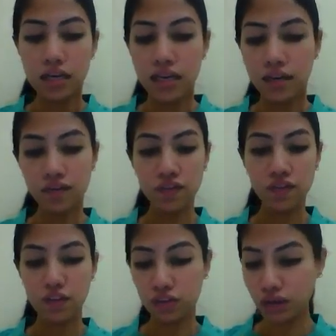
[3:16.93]

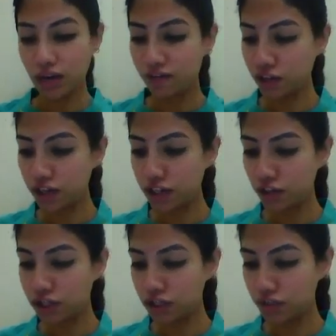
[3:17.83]
If you have a look at
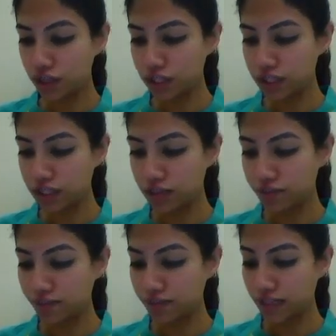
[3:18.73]
your keywords,
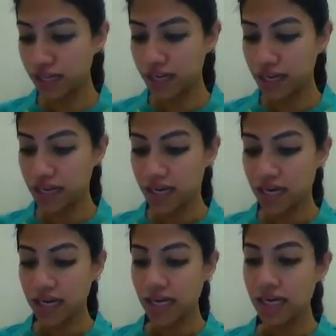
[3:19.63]

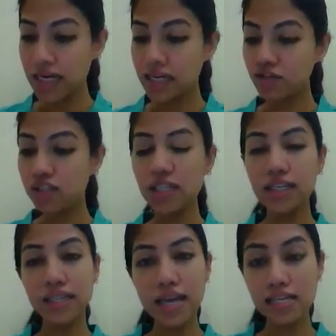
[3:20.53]
it's
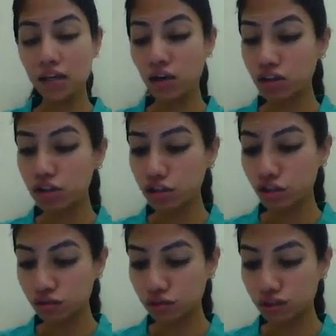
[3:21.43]
written that a
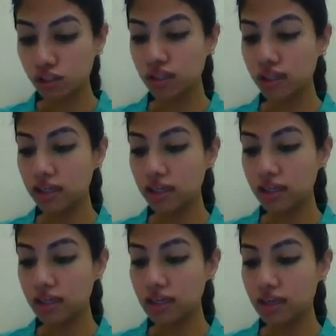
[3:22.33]
constitution
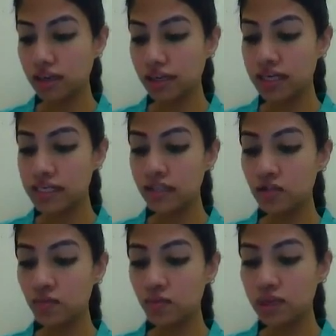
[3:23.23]
is a
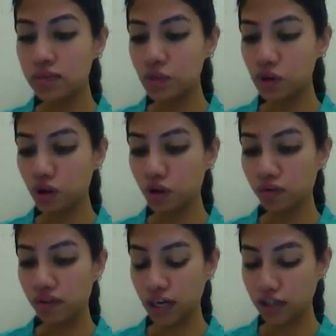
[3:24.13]
supreme law
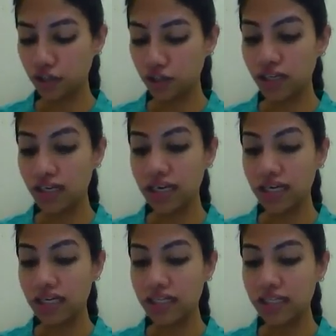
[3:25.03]
of a country
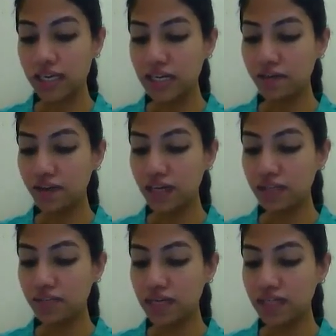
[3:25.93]
containing
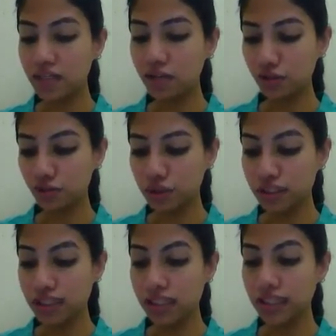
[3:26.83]
fundamental
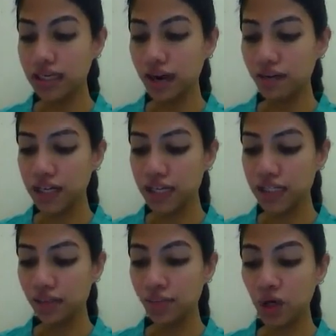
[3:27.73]
rules
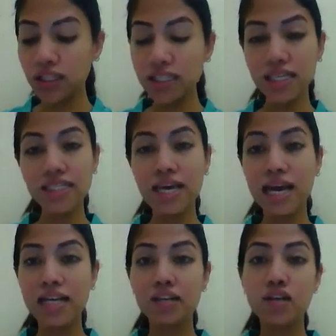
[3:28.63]
governing the politics
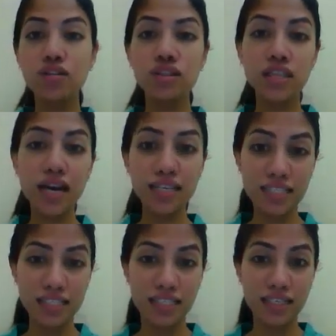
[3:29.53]
and
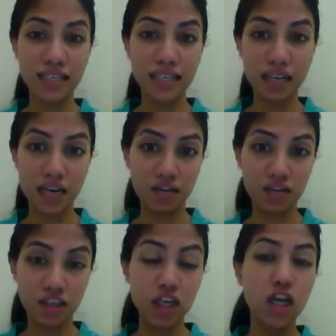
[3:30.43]
society in a
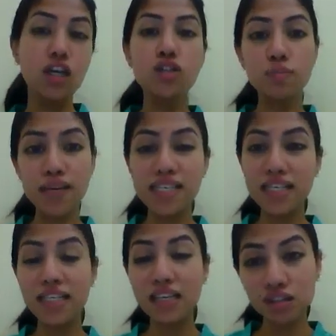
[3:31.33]
country. So
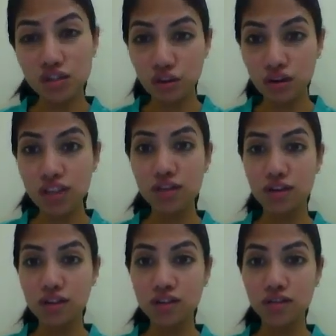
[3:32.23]
basically, in short, a
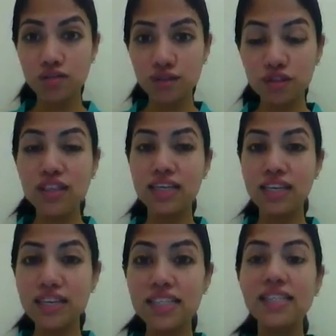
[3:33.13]
constitution
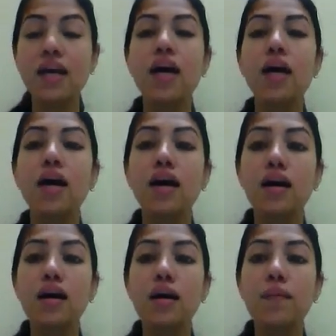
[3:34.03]
is
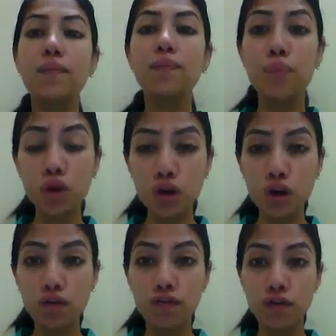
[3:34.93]
a book
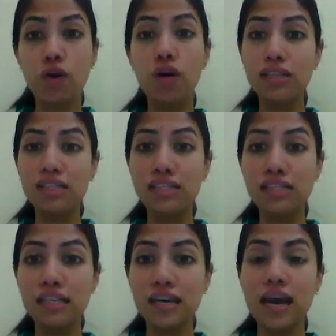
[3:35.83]
of
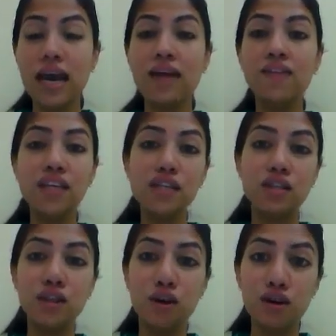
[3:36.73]
laws, and these
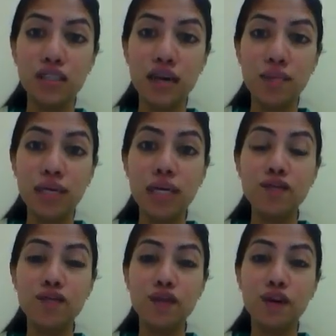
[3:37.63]
laws are made
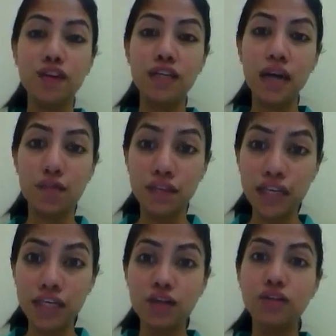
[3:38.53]
for the
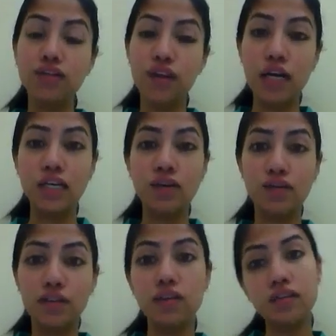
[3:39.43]
governing or the running
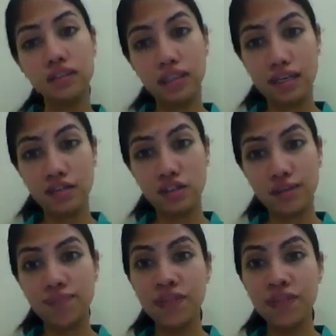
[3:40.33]
of a country.